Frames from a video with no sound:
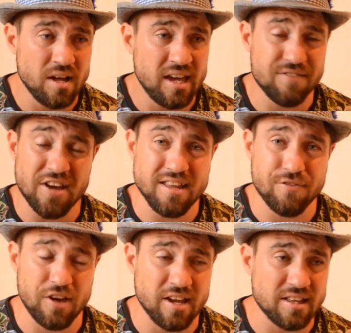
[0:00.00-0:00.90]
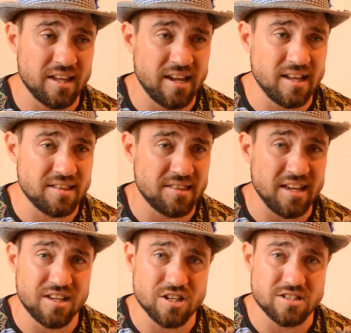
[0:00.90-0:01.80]
If anything, they're
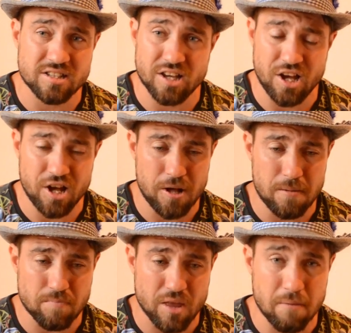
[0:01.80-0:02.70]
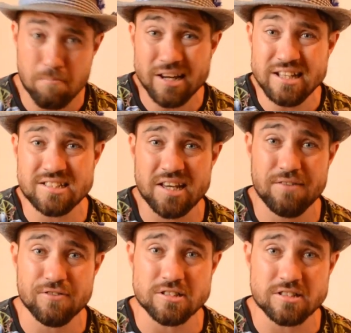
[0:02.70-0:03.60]
they're good um, money
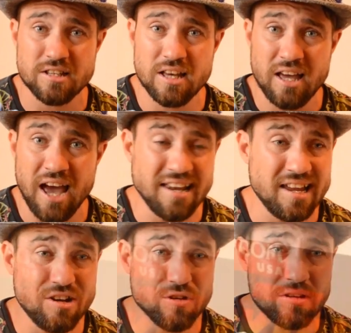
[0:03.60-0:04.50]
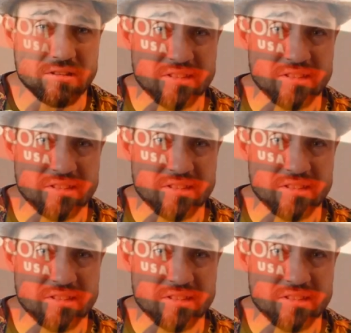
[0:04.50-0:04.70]
savers, and they look